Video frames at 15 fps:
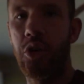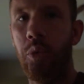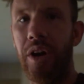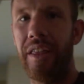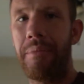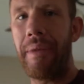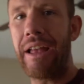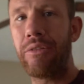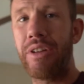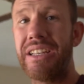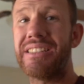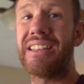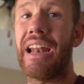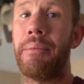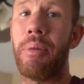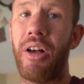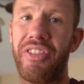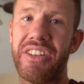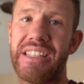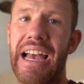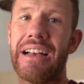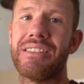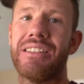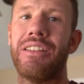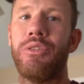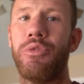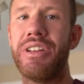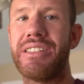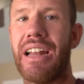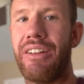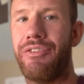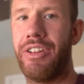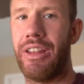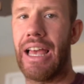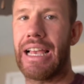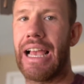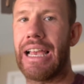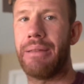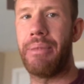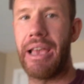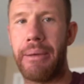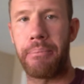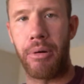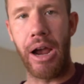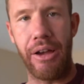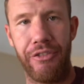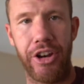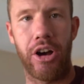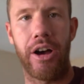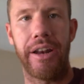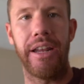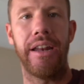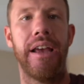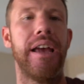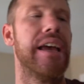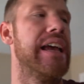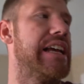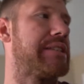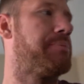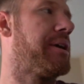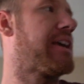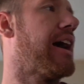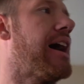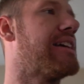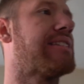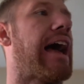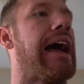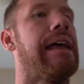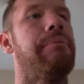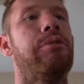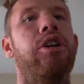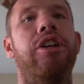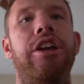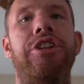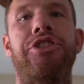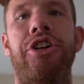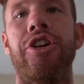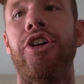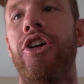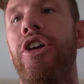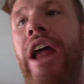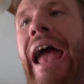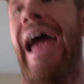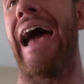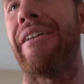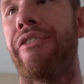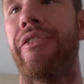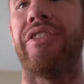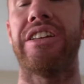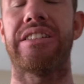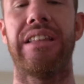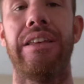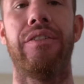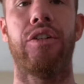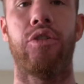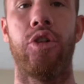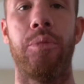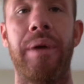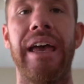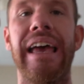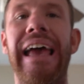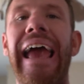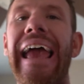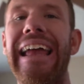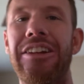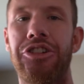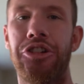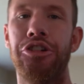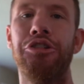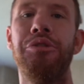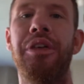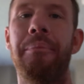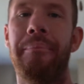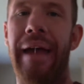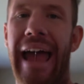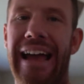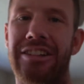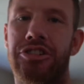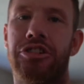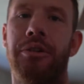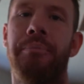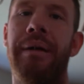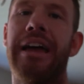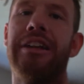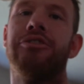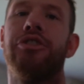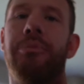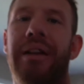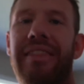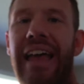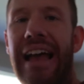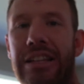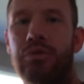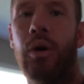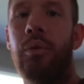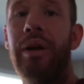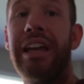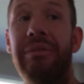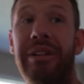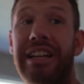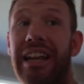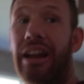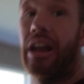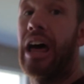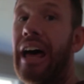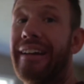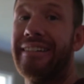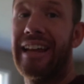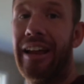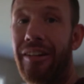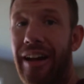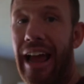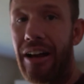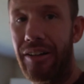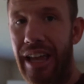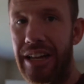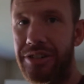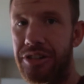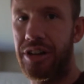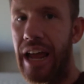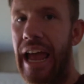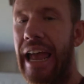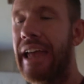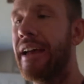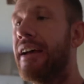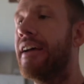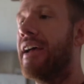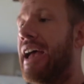So one of the main reasons that I bought this house and the reason I feel like I can make a profit on it is because I am going to turn half of this living room into the master bedroom. And that's what we, we did a lot of tearing out yesterday.